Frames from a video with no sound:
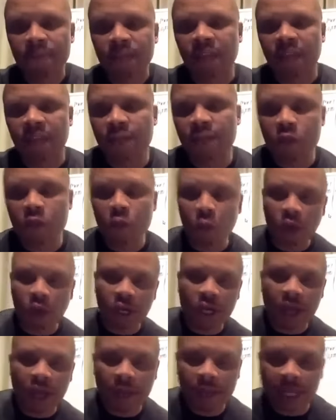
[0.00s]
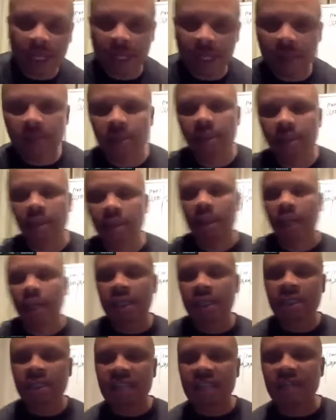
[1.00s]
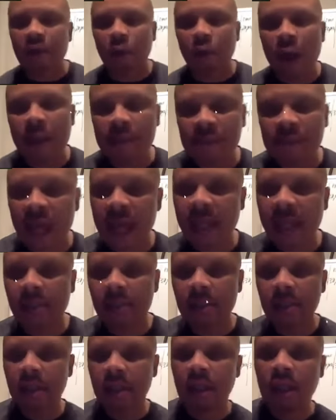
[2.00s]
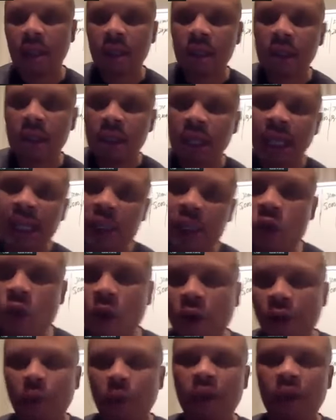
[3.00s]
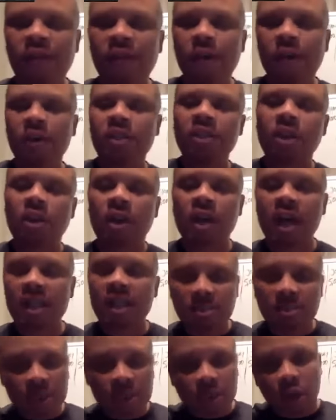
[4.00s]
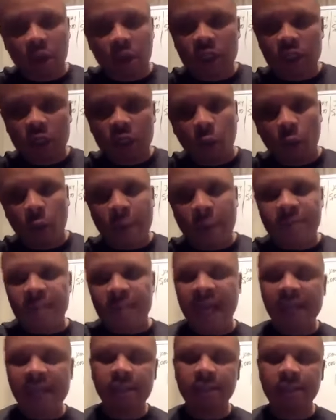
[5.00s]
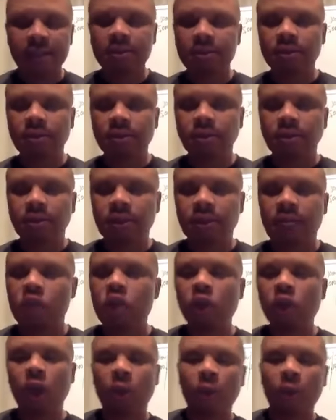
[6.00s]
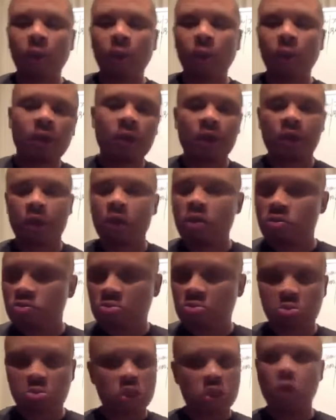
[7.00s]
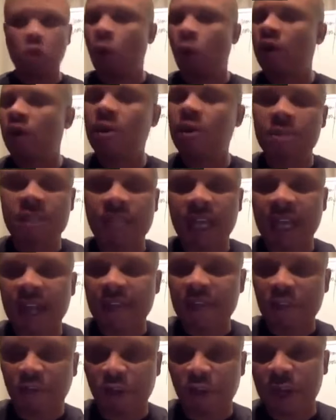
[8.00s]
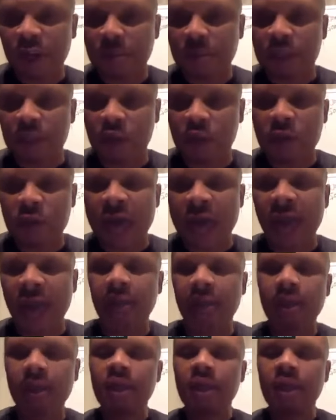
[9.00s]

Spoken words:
If you want to come in and just have a website, and you only want to focus on customers going to your website, and you don't want to recruit, you 100% have the freedom to do that.